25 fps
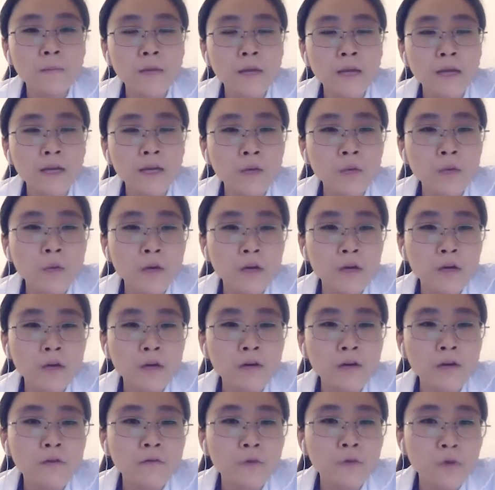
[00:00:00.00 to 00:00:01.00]

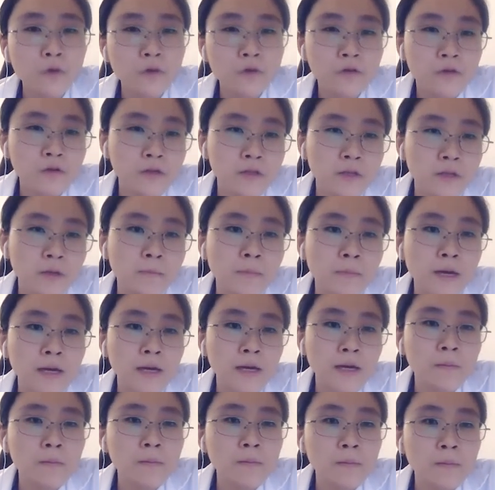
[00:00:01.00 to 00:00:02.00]
Anywhere focused ultrasound
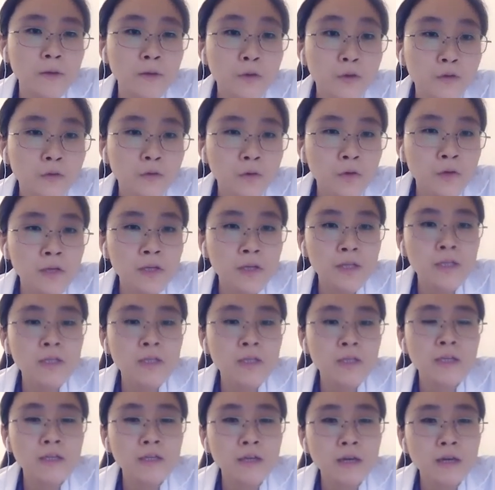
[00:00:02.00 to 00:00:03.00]
might be useful in
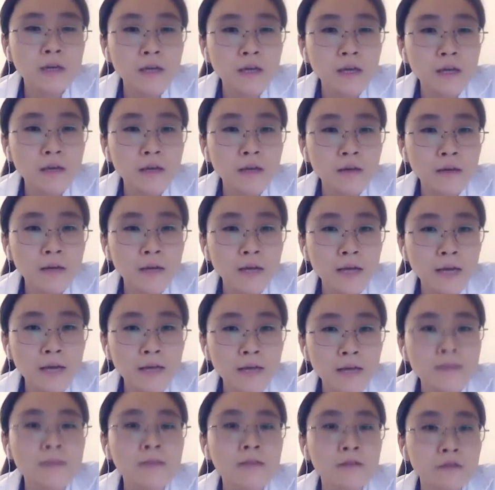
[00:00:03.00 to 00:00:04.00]

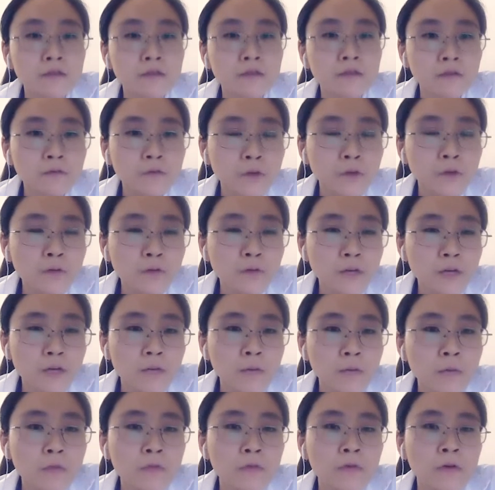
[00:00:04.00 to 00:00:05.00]
enhancing the delivery of a
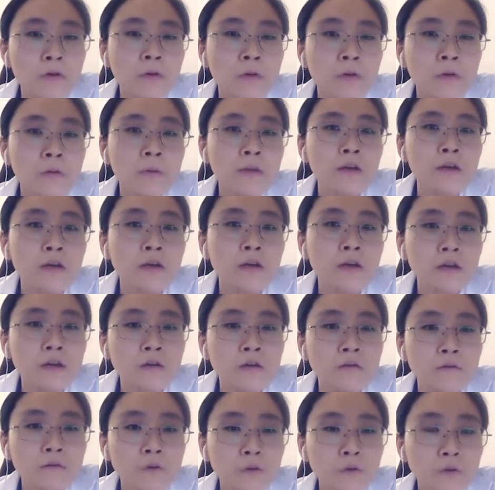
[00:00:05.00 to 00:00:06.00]
chemotherapy,
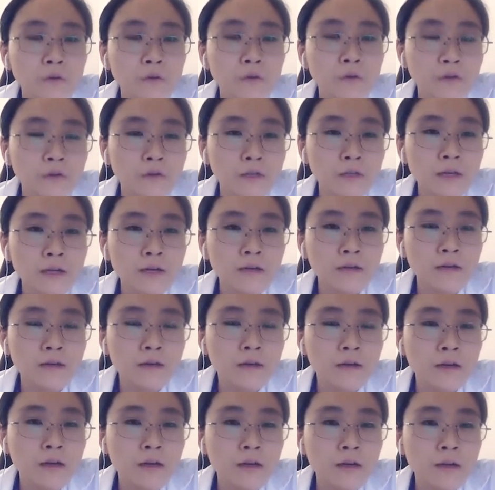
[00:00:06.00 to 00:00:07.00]
focused ultrasound
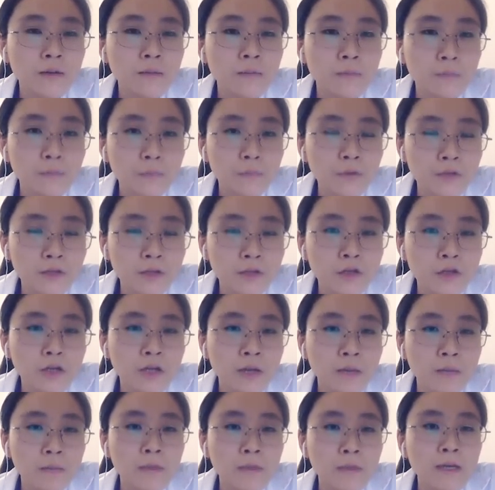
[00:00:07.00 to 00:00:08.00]
procedure
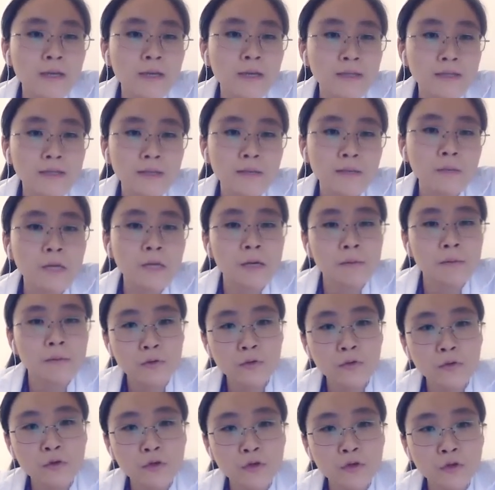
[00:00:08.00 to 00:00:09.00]
can be at the same time
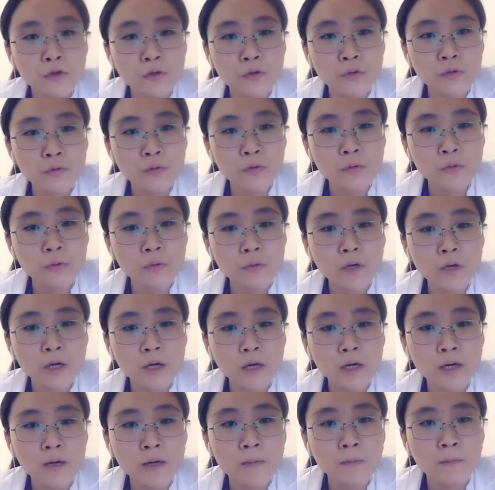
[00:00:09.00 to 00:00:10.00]
used to
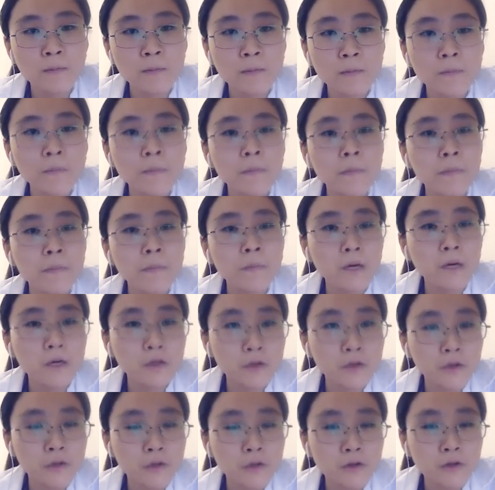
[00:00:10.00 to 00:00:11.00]

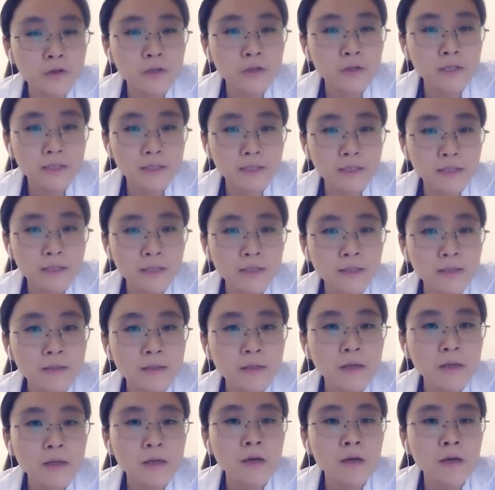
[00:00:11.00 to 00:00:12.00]
monitor disease